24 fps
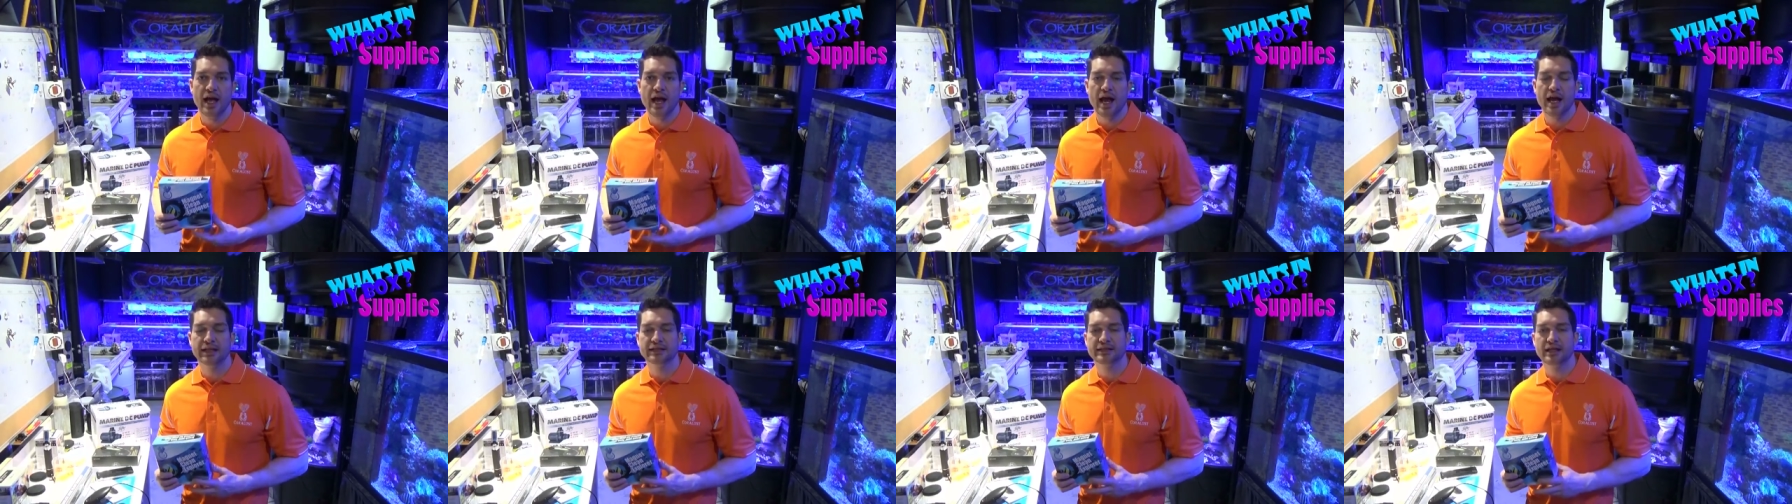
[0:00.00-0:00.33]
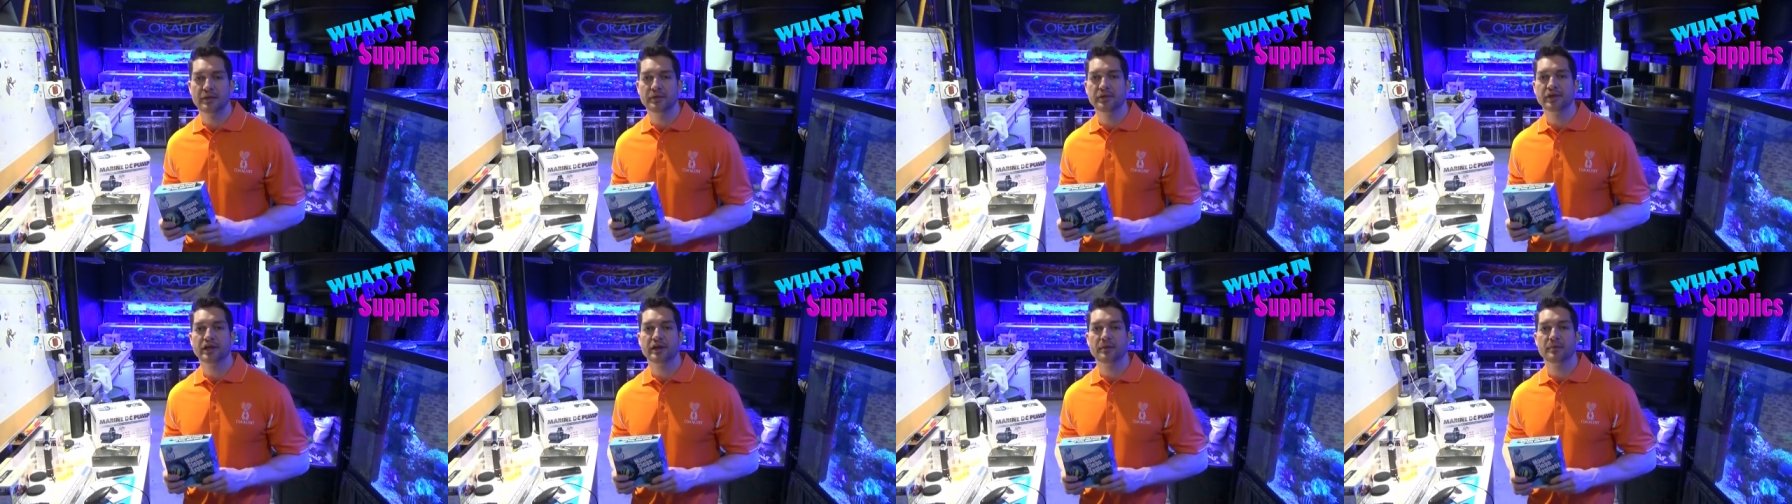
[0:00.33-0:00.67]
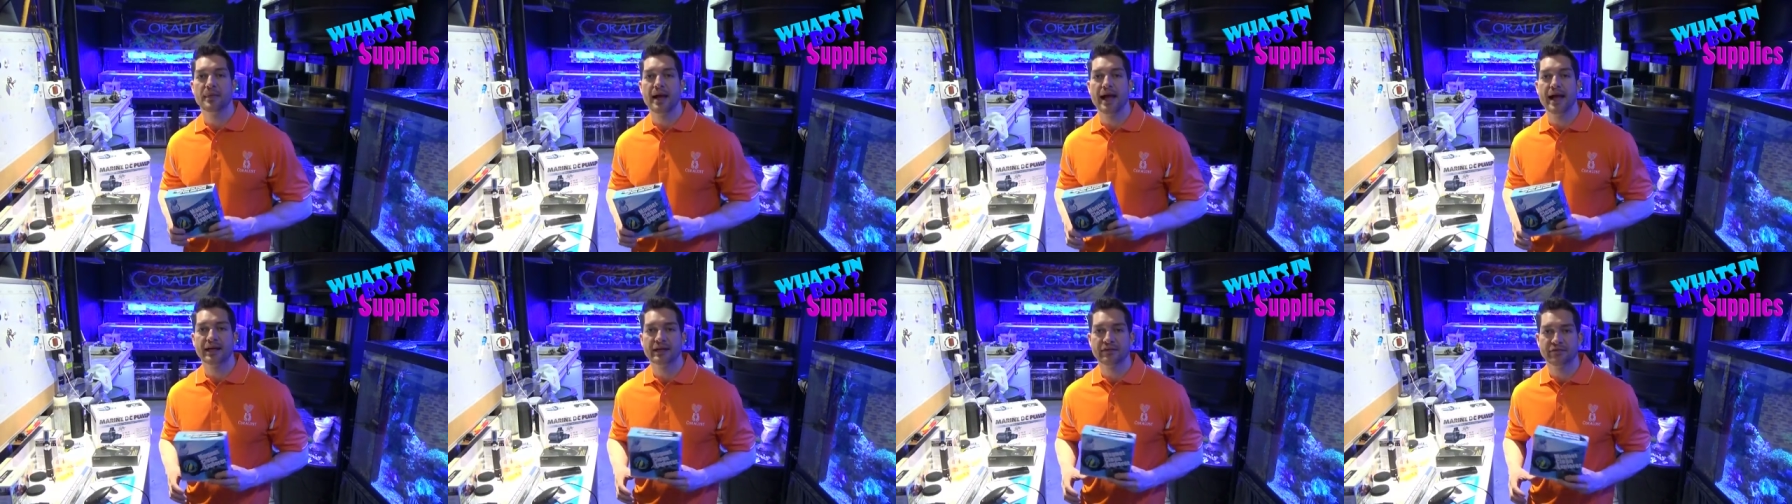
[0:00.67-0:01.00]
Anytime you get a
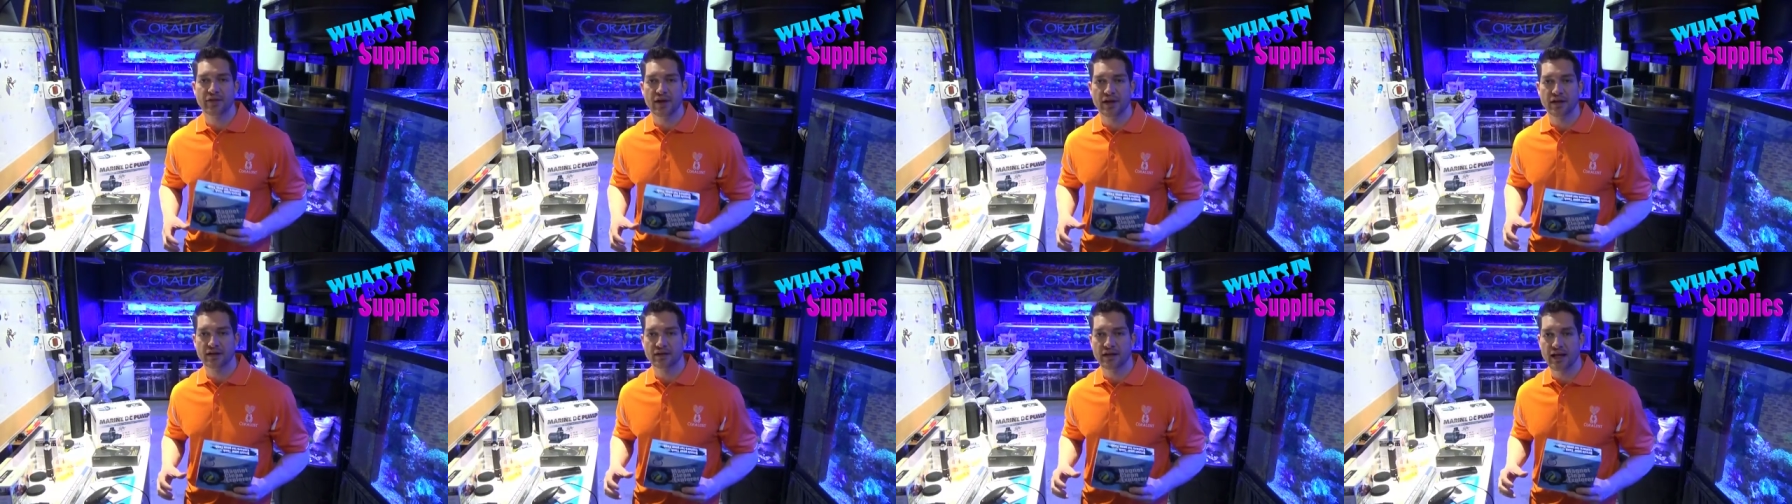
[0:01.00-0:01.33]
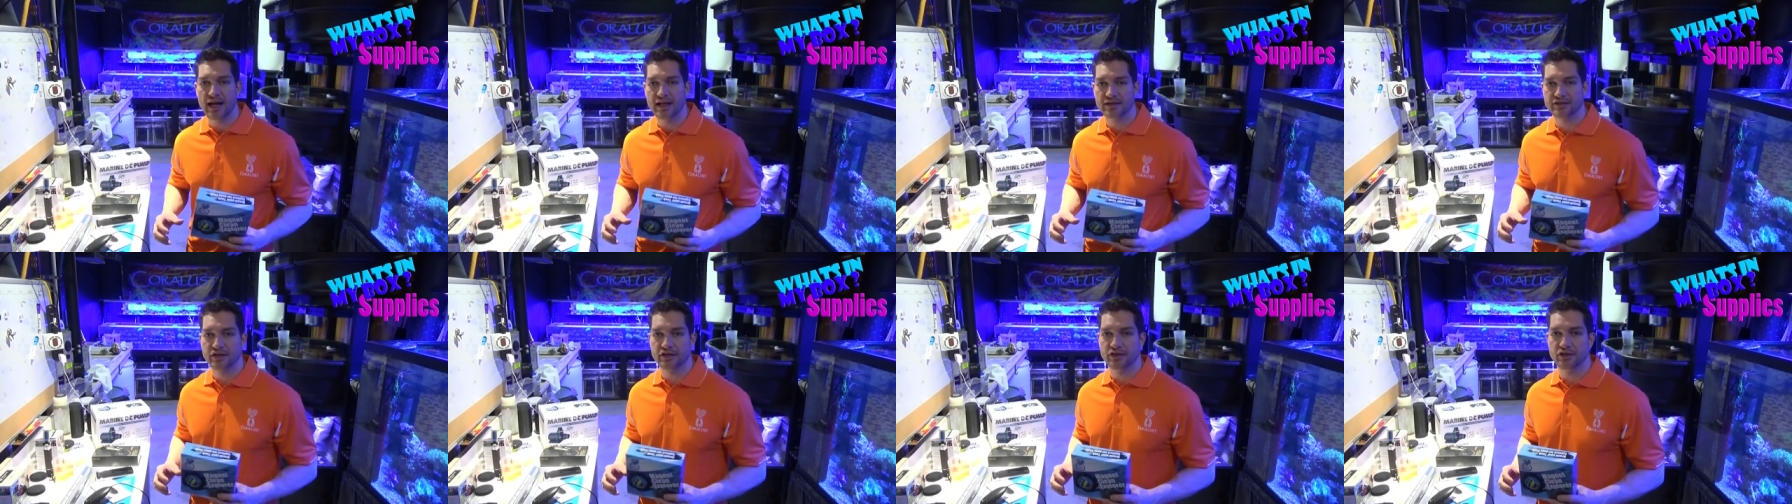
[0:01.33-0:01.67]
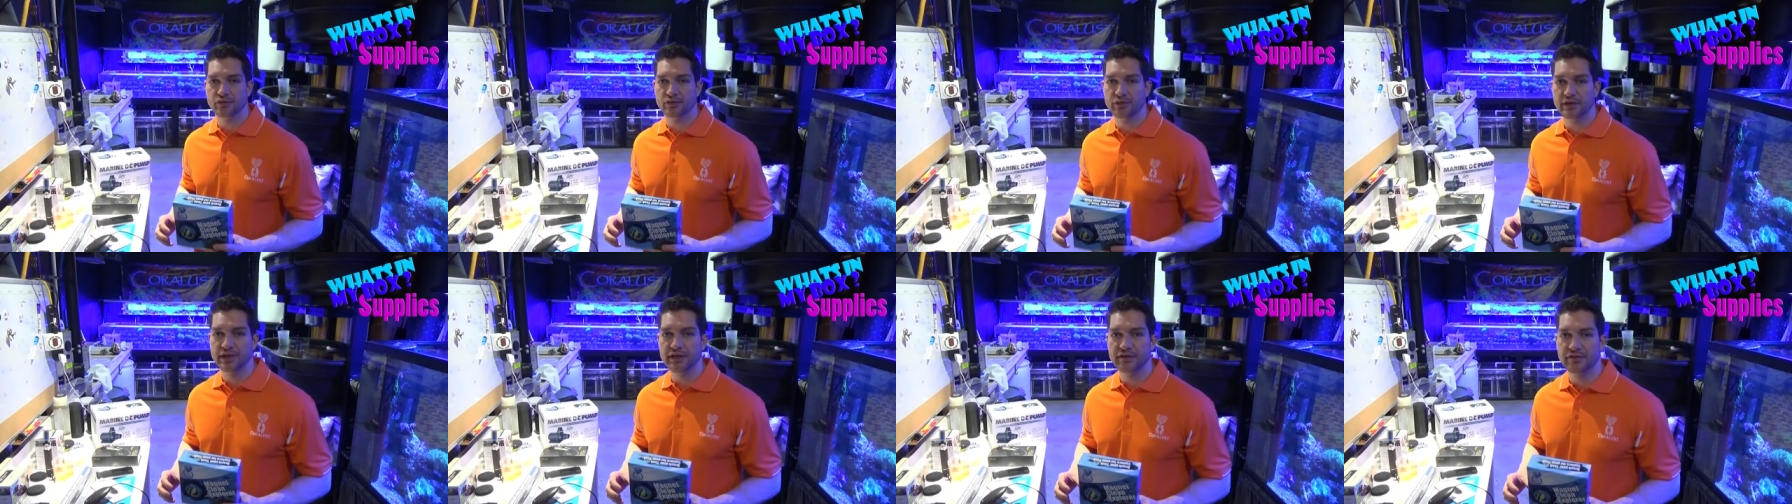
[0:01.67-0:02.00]
magnifying glass on
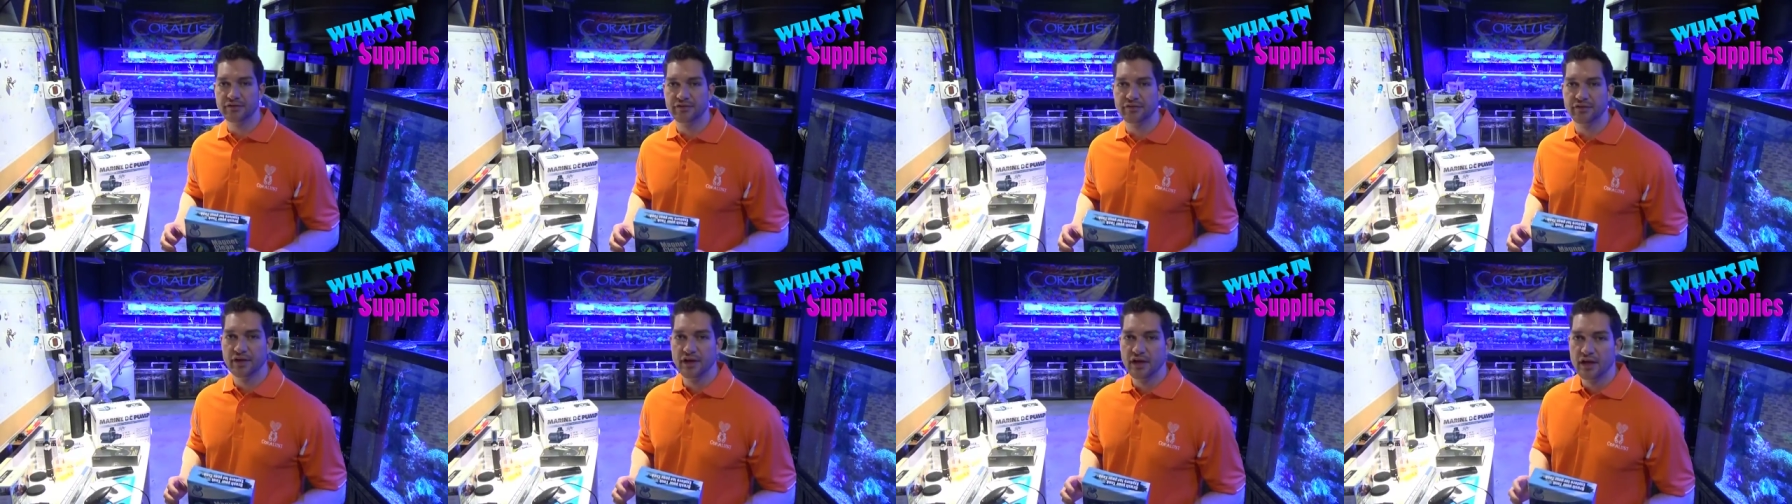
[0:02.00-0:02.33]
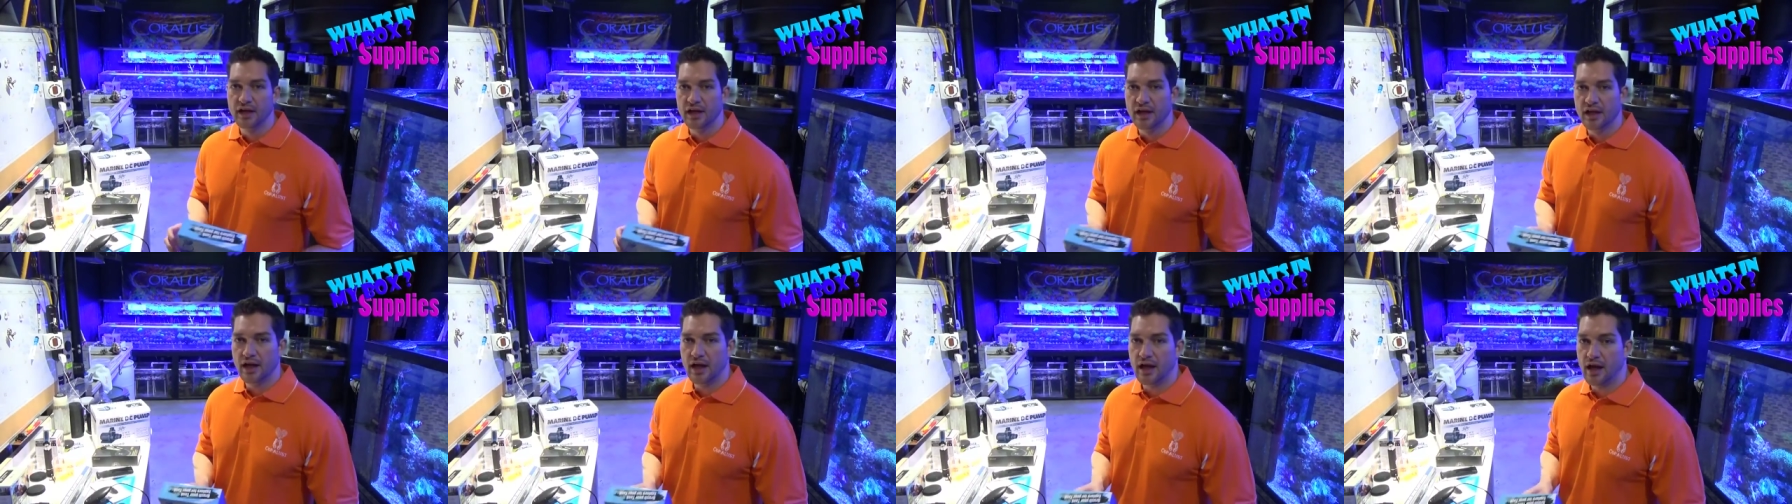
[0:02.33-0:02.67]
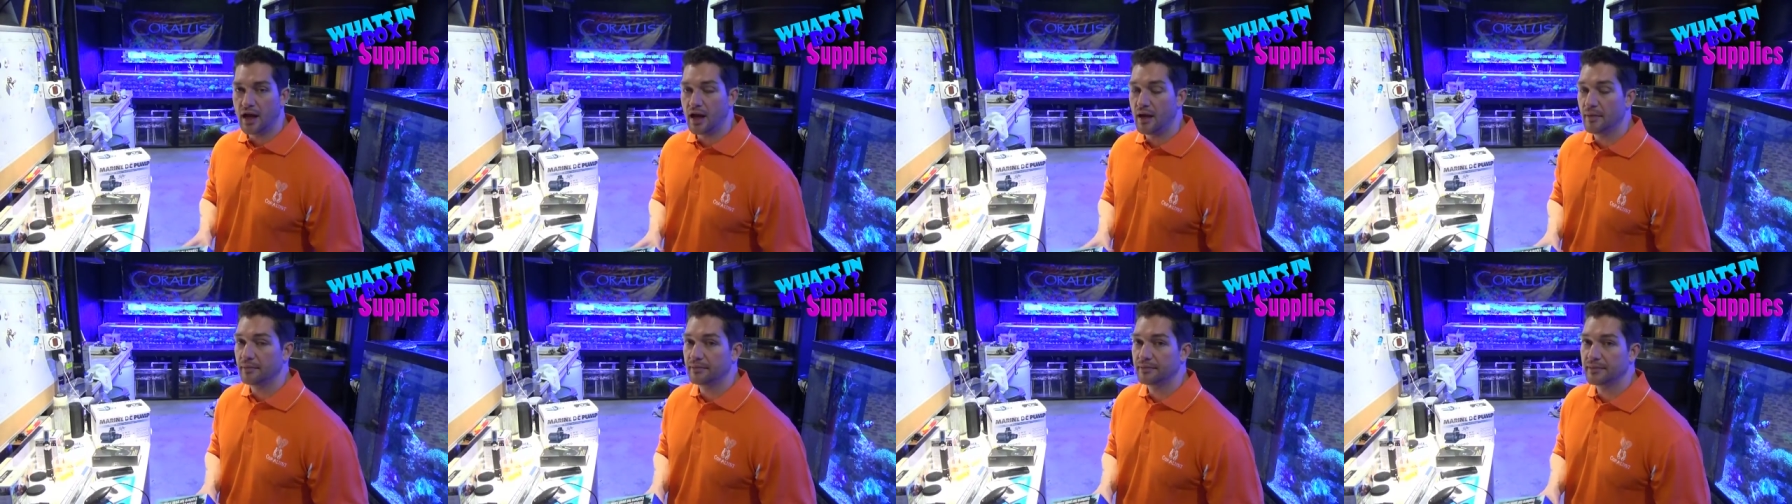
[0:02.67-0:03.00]
your reef,
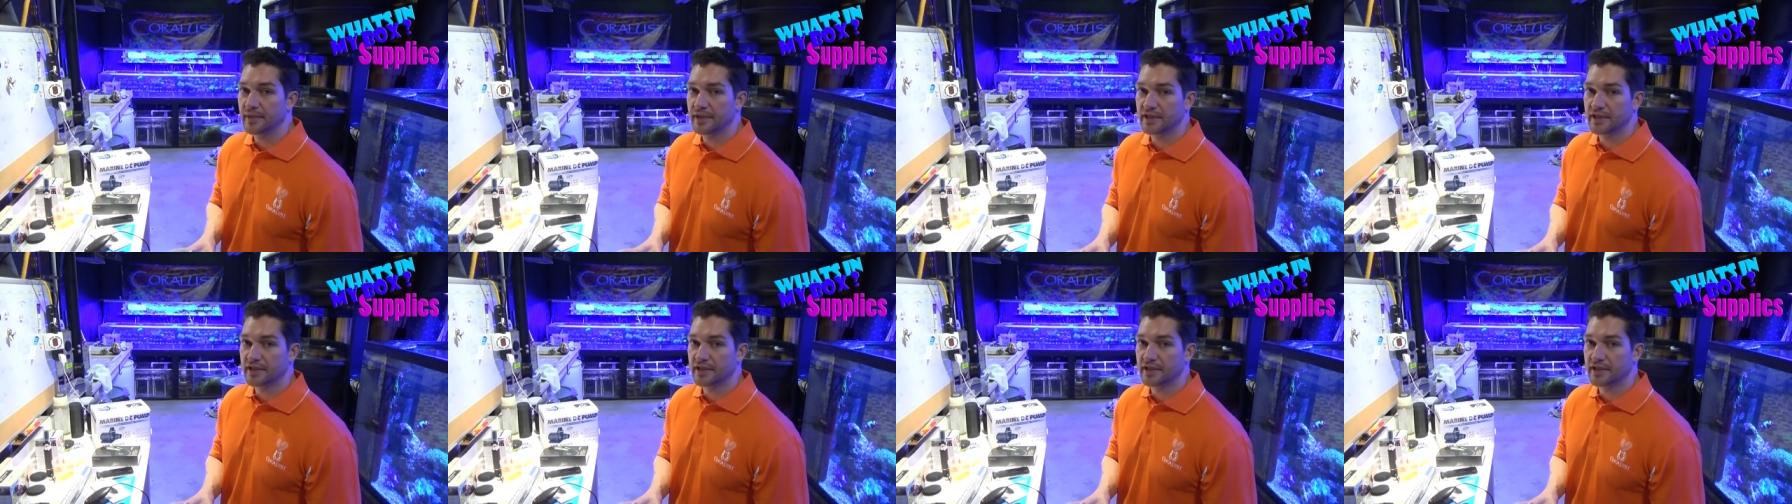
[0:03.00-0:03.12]
um,